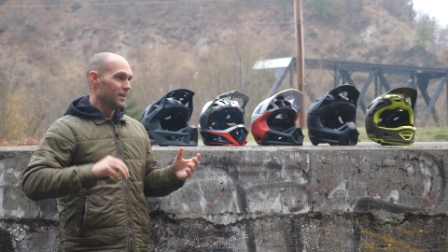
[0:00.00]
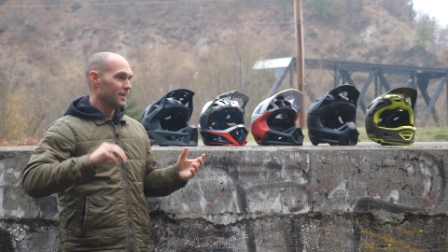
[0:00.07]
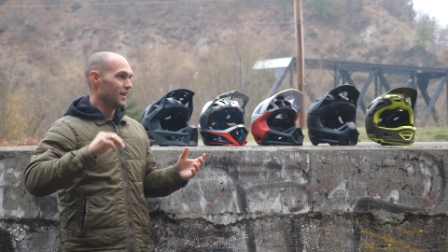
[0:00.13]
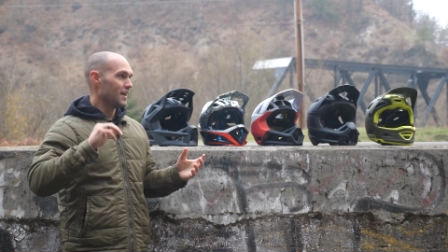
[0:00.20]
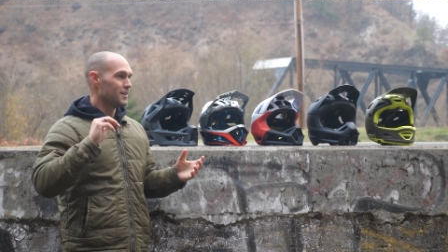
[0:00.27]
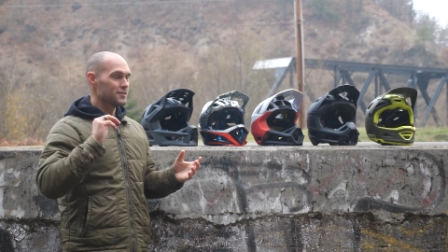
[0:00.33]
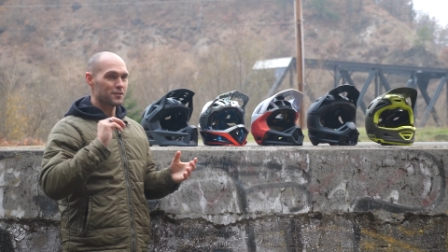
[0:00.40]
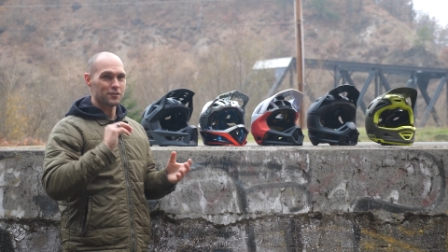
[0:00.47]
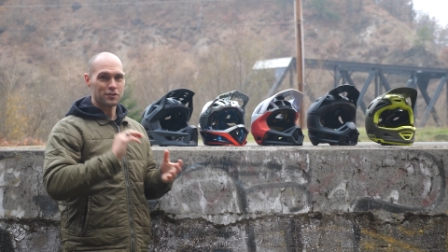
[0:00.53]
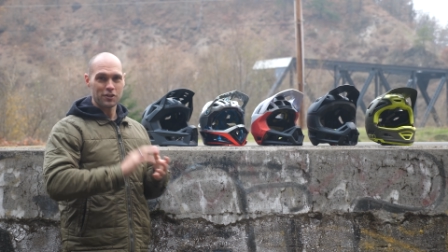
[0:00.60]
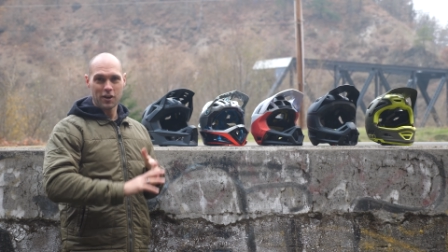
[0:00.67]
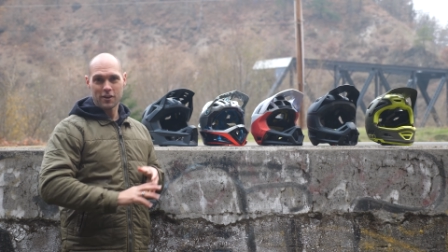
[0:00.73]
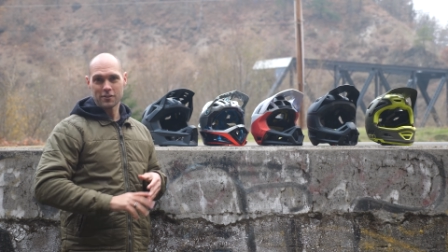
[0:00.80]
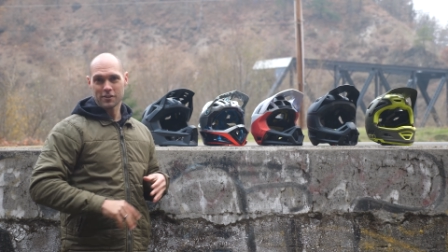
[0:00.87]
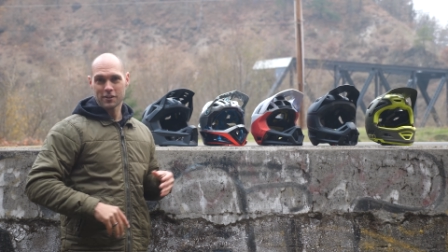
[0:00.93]
gals are
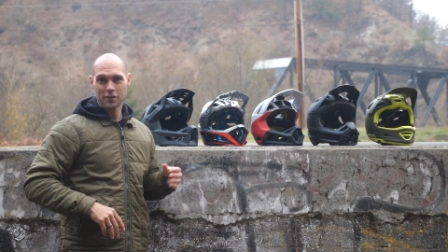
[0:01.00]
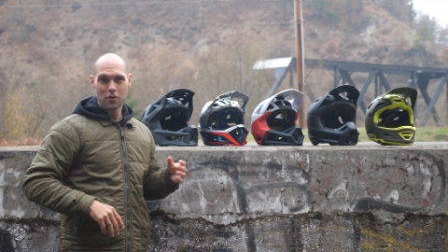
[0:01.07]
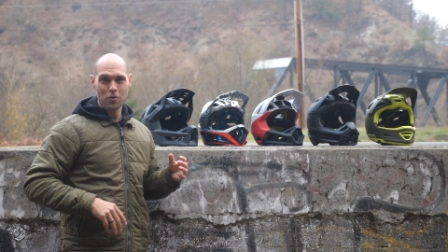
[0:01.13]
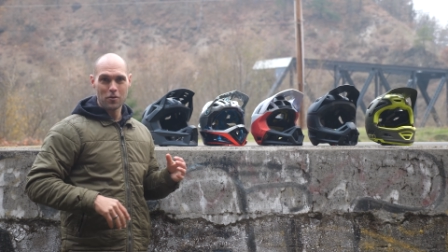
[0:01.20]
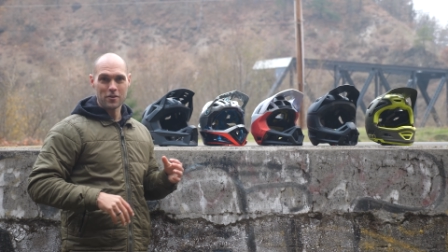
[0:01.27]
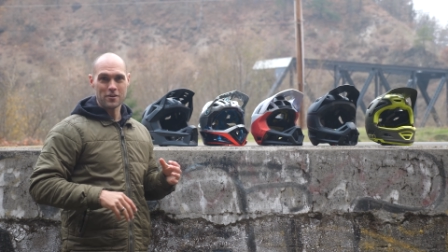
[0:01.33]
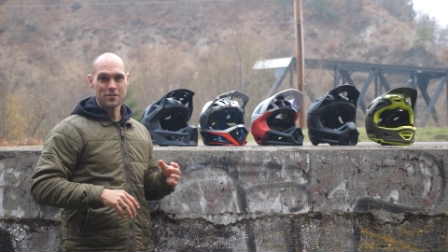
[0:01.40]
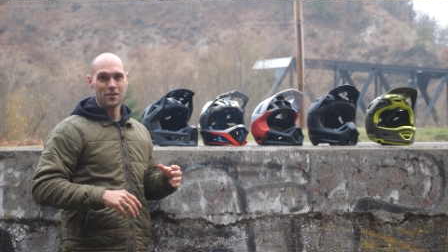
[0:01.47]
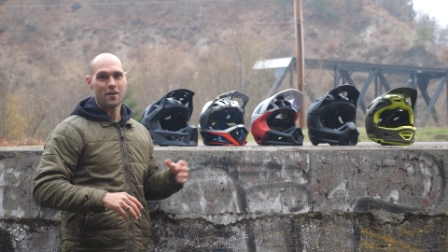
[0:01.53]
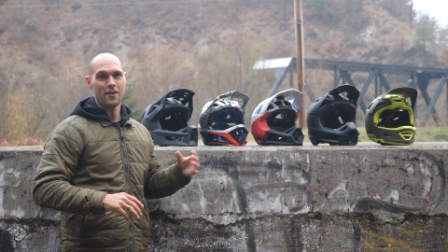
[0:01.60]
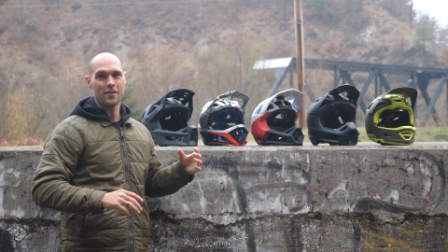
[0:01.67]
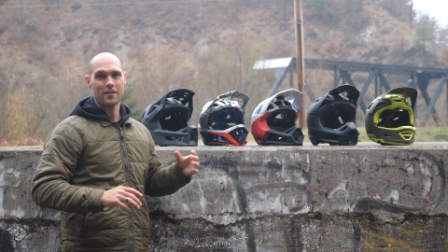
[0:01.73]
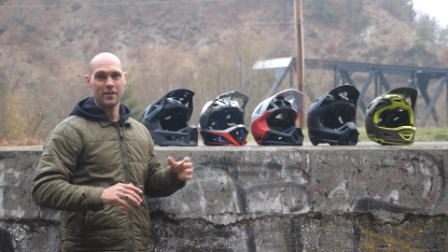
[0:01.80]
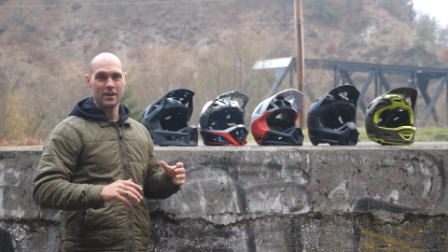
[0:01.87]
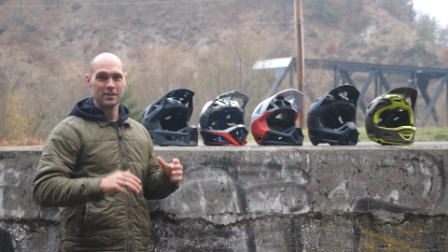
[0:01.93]
charging corners
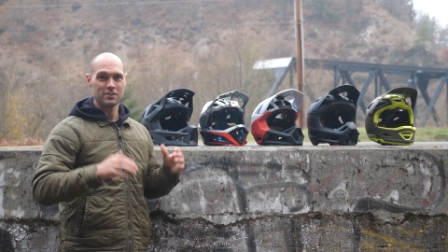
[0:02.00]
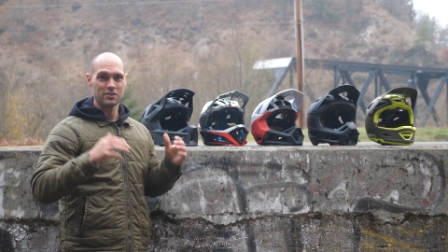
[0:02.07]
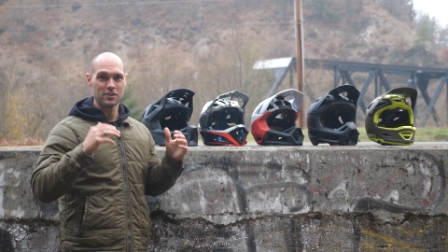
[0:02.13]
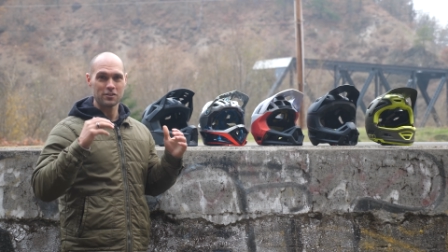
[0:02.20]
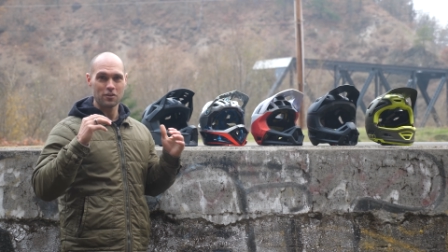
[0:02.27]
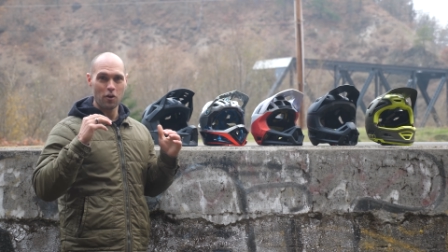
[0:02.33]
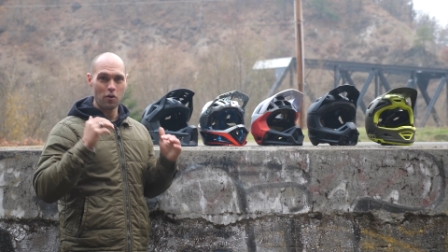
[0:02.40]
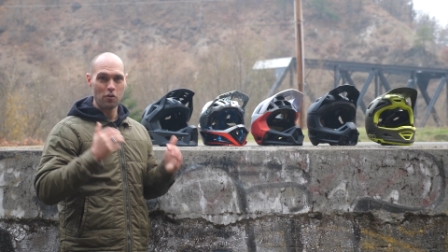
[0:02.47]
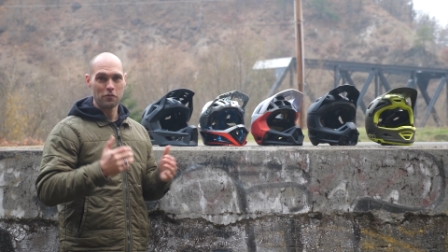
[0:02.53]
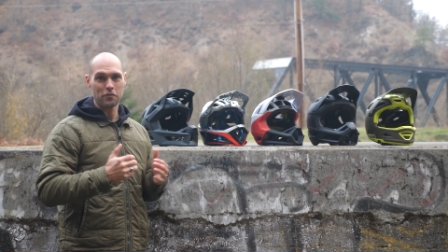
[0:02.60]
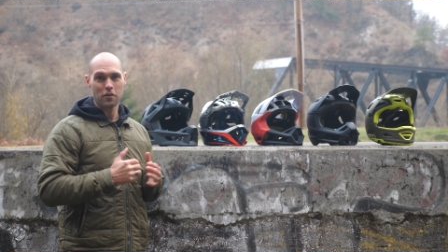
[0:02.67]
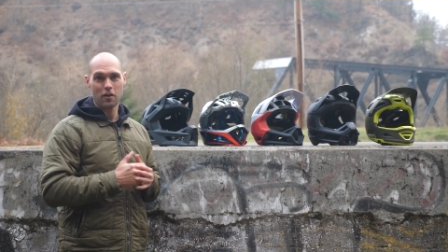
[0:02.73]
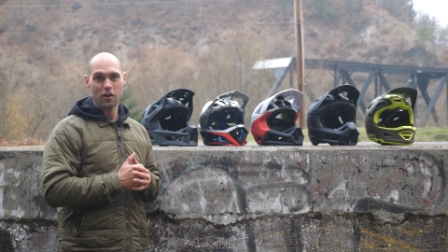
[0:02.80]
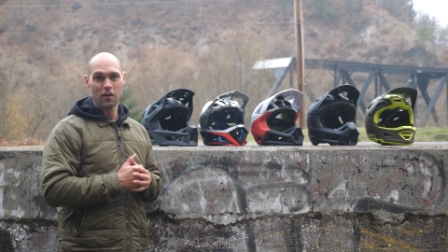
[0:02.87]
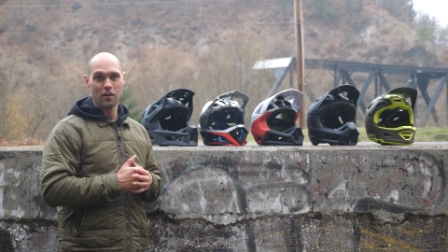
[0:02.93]
harder. It's just
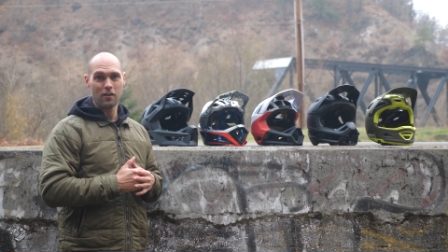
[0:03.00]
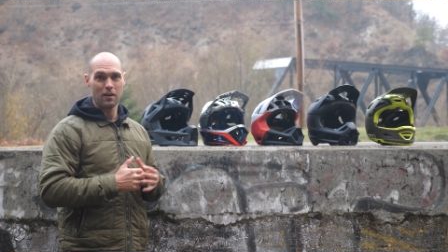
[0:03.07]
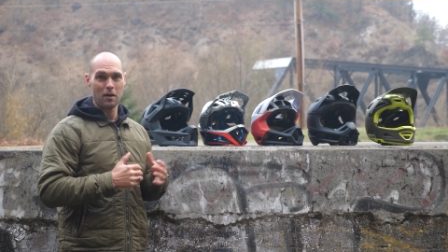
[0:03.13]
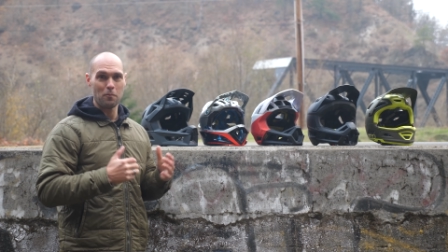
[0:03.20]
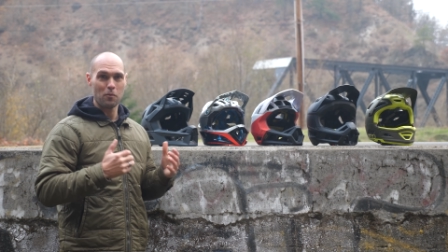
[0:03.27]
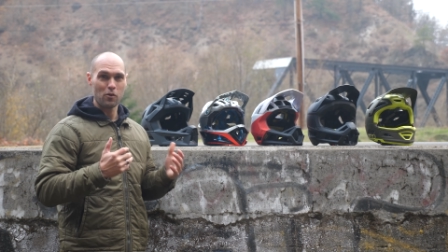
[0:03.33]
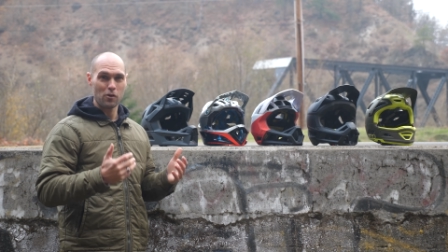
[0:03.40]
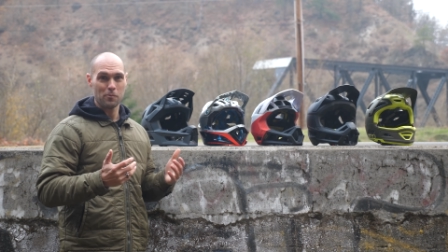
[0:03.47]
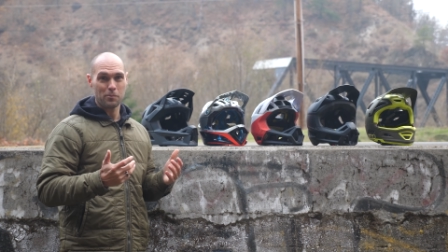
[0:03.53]
overall a more